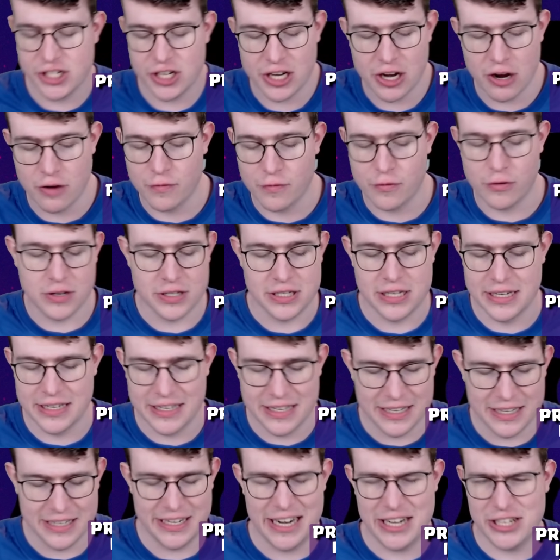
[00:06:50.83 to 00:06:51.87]
like, of course, like
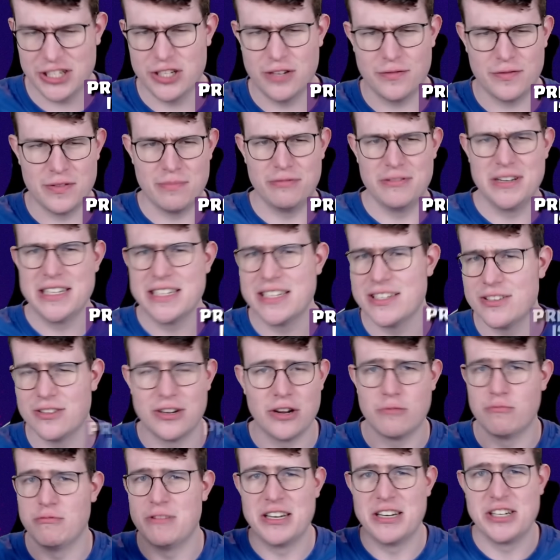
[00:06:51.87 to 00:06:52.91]
the interaction of the Princess, or
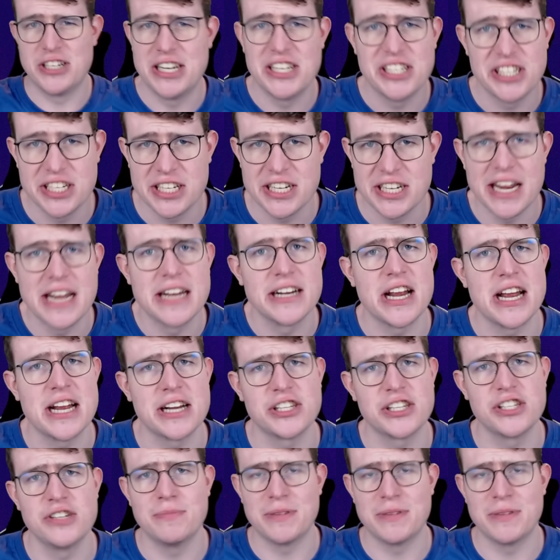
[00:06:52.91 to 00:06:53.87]
not really changing interaction,